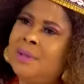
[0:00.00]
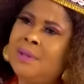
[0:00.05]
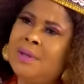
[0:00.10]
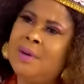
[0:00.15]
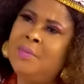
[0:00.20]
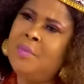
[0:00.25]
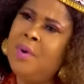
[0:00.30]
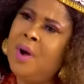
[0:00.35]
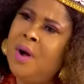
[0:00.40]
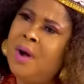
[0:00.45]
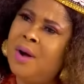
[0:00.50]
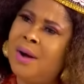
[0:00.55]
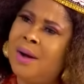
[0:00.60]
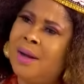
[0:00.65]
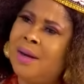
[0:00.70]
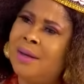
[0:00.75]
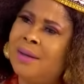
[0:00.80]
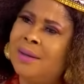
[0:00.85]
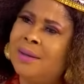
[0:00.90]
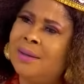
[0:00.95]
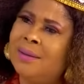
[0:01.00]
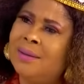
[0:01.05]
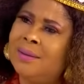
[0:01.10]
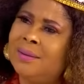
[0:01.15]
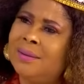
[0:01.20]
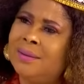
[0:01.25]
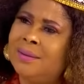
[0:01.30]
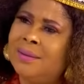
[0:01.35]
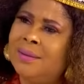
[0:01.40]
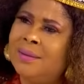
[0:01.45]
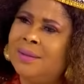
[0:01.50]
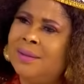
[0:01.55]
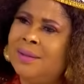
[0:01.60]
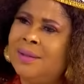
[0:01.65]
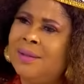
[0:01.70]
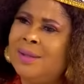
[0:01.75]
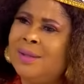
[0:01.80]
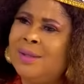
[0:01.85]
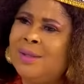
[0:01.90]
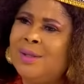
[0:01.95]
Come on.
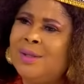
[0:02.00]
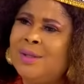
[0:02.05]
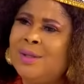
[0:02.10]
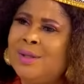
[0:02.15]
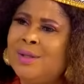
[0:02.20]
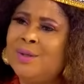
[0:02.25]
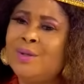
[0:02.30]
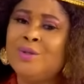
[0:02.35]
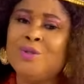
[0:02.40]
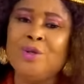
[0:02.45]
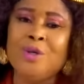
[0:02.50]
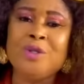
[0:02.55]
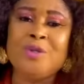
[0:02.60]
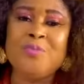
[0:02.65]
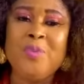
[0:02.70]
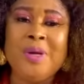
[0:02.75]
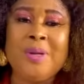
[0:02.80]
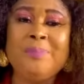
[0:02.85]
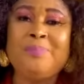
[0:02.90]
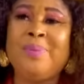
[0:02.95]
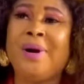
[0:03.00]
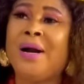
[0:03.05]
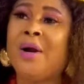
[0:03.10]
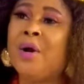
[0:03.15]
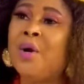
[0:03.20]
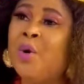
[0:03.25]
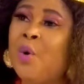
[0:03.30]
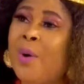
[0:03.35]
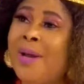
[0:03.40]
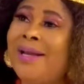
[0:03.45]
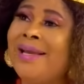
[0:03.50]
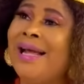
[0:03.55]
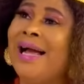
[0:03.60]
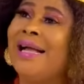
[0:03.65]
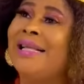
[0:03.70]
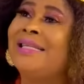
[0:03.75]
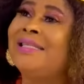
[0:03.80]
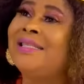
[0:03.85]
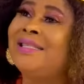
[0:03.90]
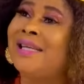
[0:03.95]
You've just been paranoid
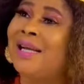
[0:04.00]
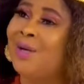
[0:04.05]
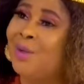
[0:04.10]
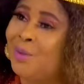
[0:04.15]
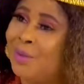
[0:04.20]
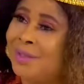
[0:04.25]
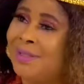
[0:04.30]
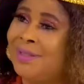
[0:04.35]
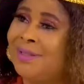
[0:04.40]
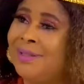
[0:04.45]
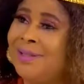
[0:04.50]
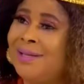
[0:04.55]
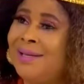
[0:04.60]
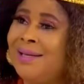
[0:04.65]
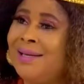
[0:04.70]
and jealous.